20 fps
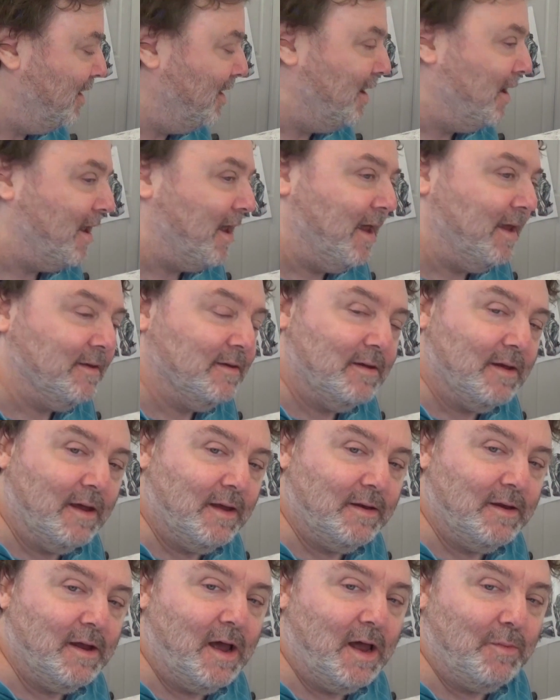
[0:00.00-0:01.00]
As
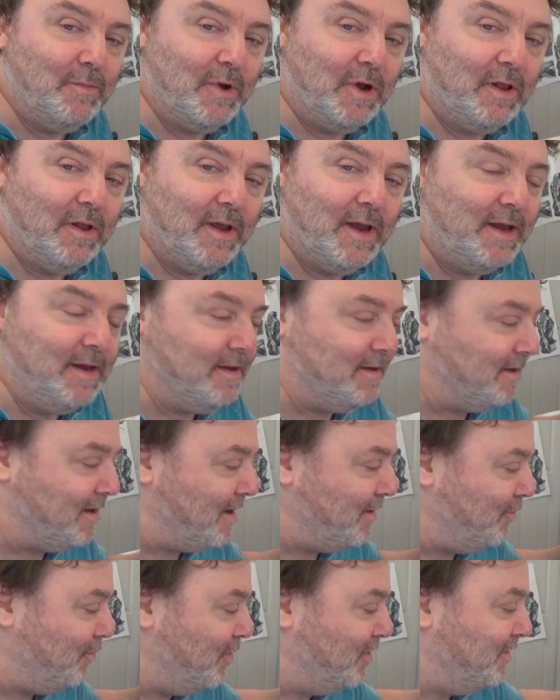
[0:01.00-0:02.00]
Don McLean
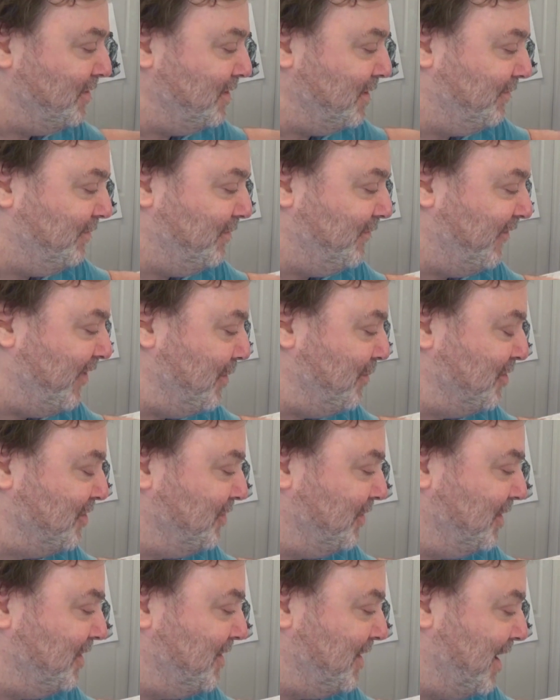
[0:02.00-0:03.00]
famously
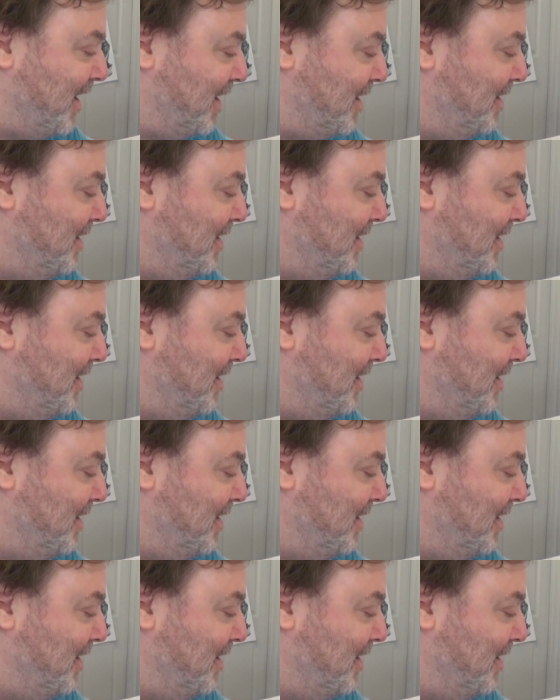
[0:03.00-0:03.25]
said,